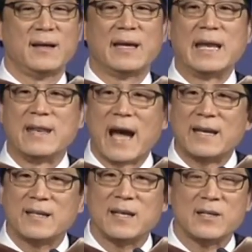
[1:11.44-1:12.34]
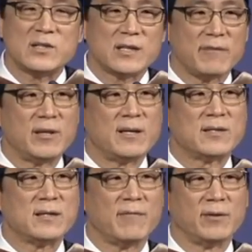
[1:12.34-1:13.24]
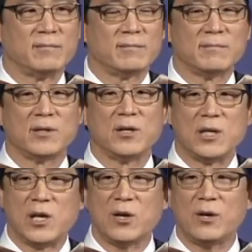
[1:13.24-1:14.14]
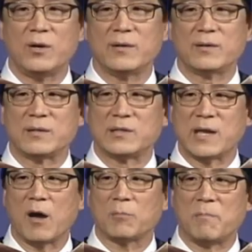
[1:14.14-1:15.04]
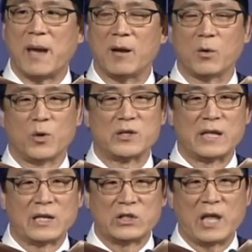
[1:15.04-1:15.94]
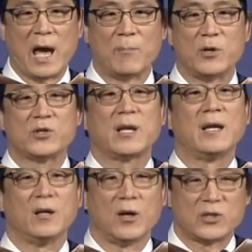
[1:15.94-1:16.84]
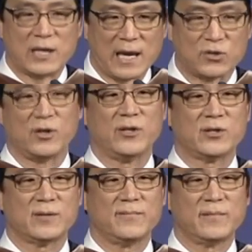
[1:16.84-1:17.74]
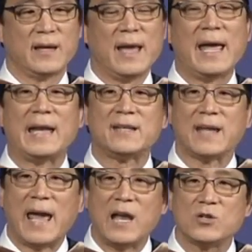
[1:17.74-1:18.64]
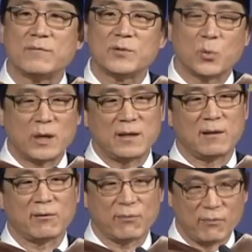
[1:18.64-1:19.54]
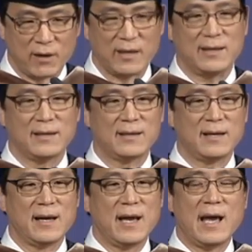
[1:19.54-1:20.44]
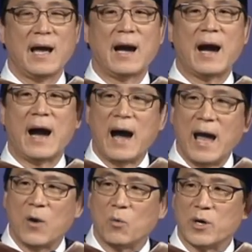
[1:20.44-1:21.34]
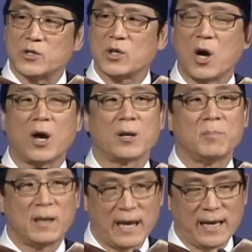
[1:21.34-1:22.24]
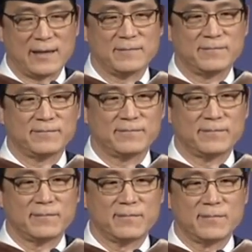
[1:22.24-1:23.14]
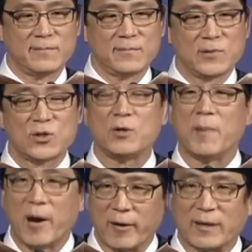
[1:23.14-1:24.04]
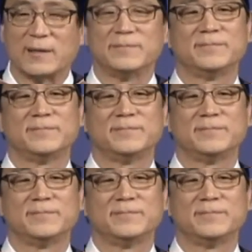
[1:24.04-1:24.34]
In 1977, the year South Baylo was established in Los Angeles, at the age of 23, I was on a plane to America,